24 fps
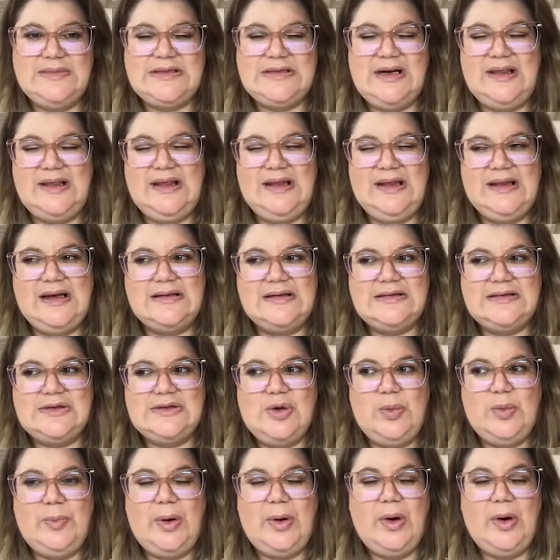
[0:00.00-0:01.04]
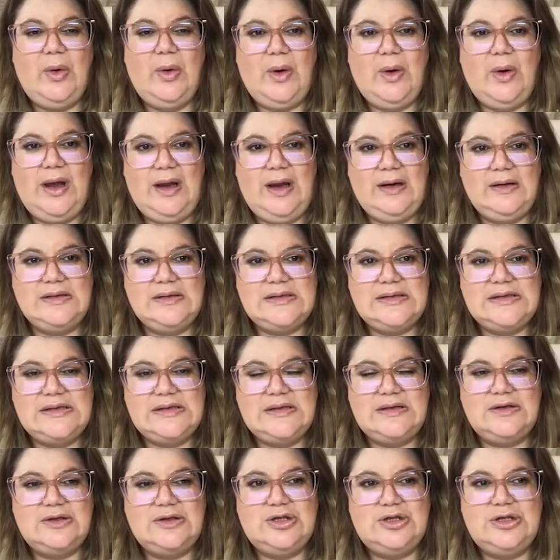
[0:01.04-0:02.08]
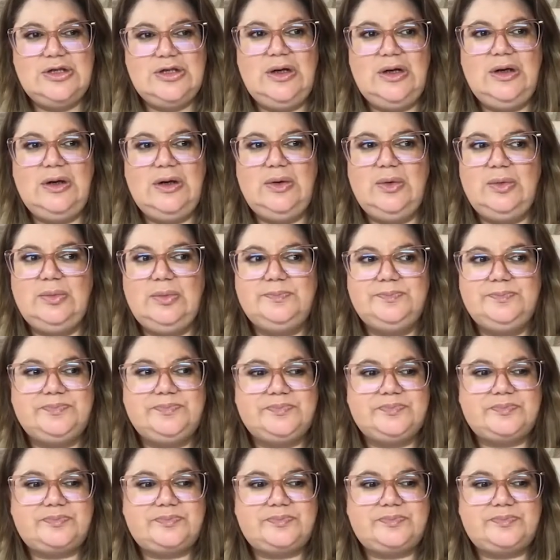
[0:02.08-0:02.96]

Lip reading: And I think that's so potent to